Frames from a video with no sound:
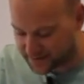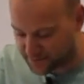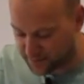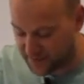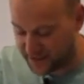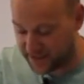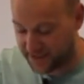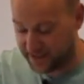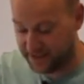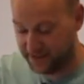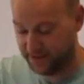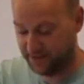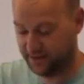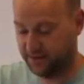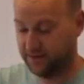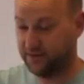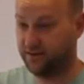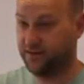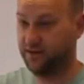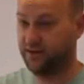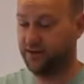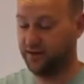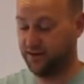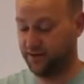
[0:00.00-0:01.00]
me
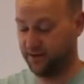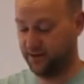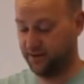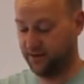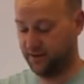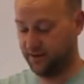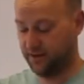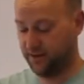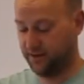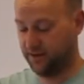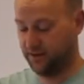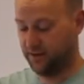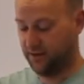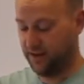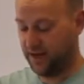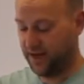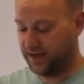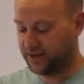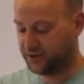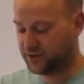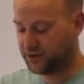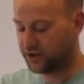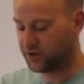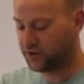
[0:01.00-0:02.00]

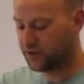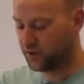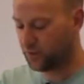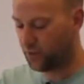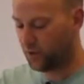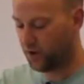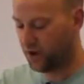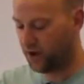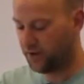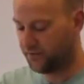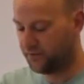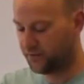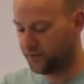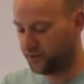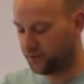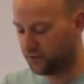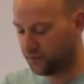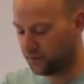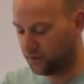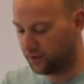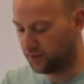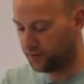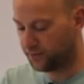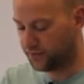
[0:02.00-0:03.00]
and took the wife
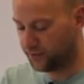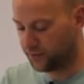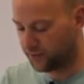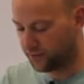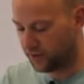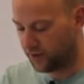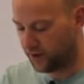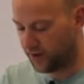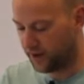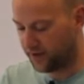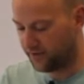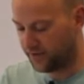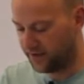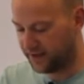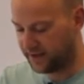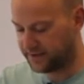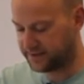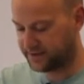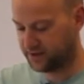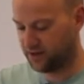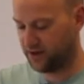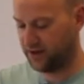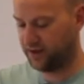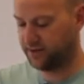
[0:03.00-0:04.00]
of Uriah the
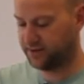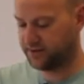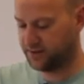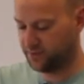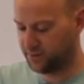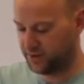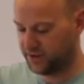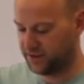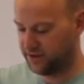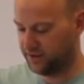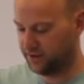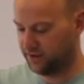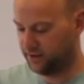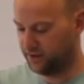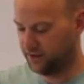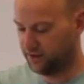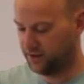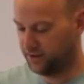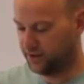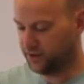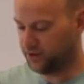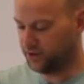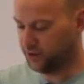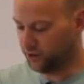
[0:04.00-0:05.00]
Hittite to be
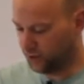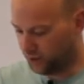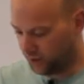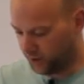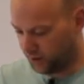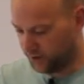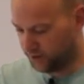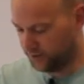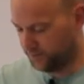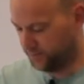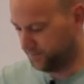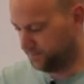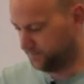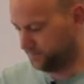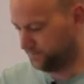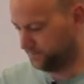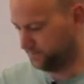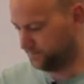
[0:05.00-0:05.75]
your own